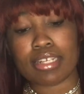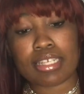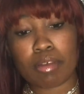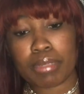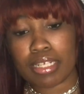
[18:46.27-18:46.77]

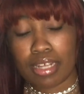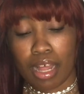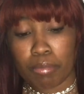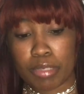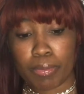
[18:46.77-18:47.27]
Tell me in the
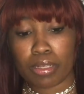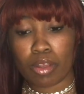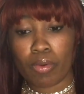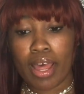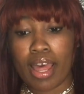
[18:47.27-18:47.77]
comments
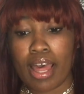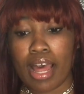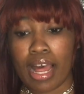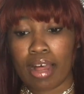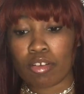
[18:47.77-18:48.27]
below,
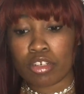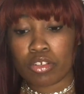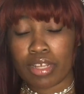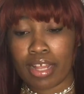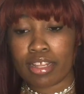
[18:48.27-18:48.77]
how do
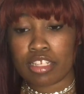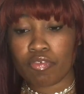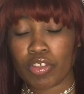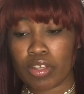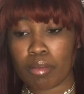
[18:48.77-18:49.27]
you guys
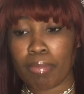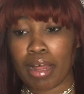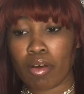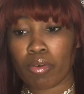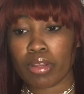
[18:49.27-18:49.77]
feel
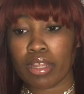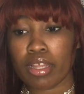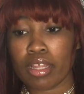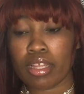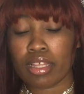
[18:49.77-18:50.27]
about
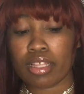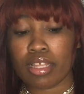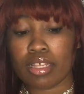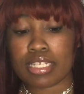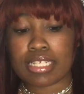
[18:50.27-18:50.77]

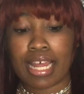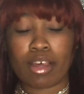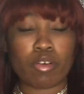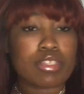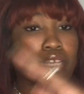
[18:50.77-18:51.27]

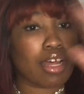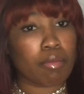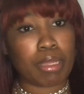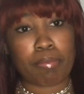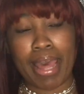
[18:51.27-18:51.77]
styles
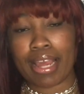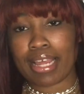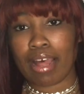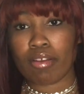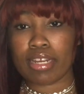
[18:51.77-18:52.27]
coming back
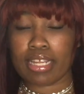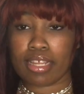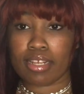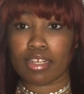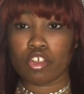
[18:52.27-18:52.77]
out again?